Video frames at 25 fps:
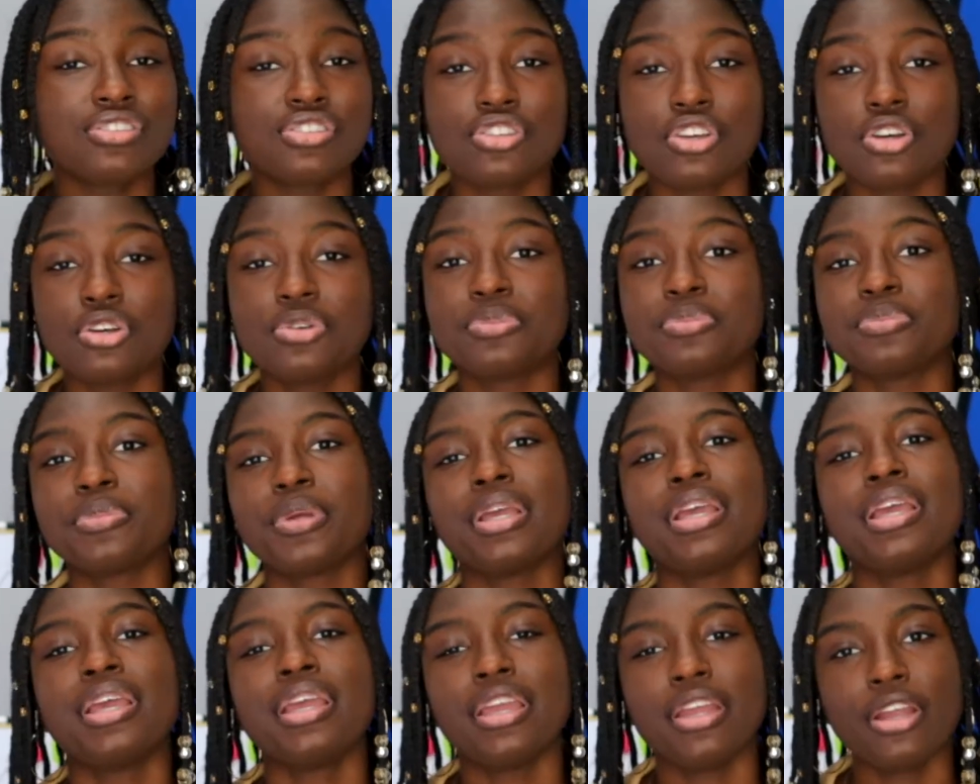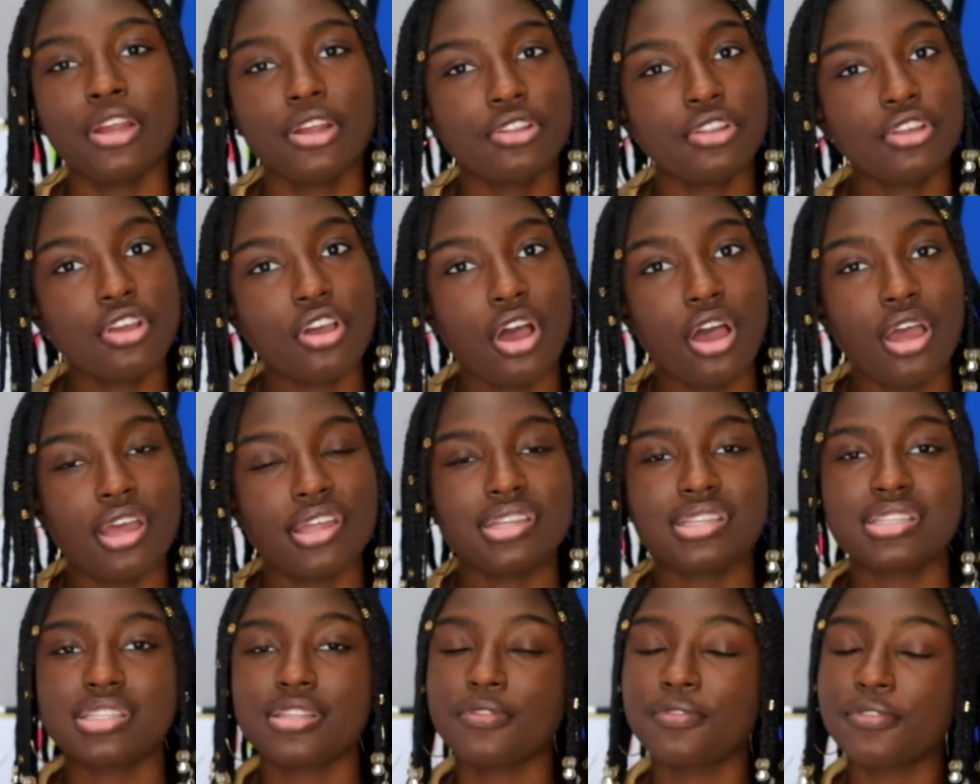So here are the
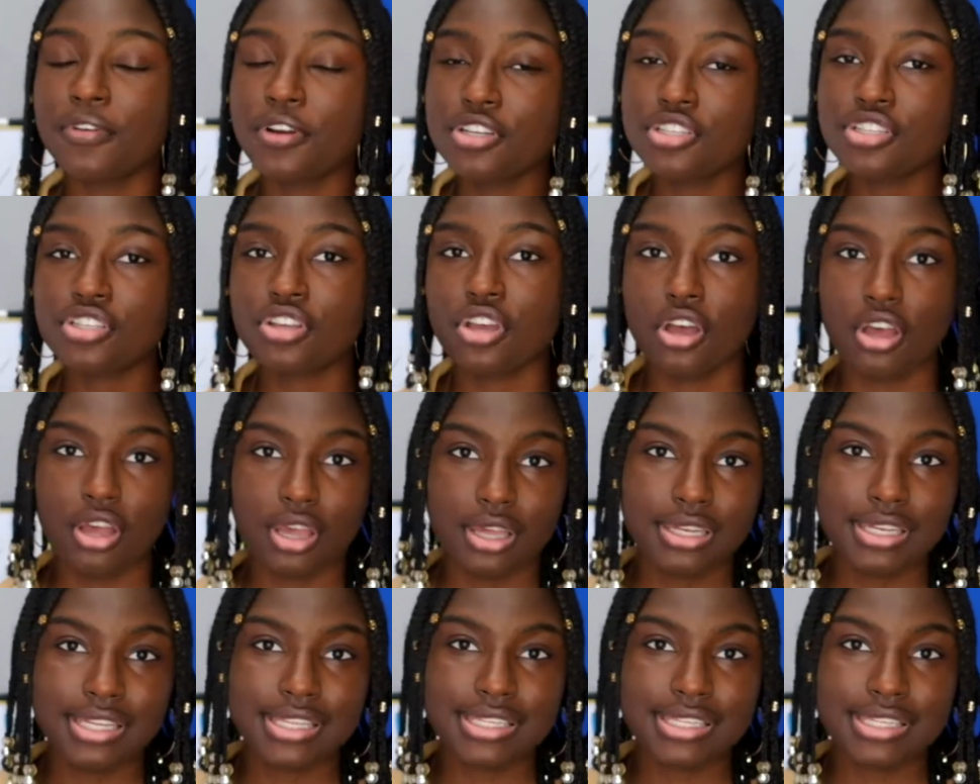cons. The first con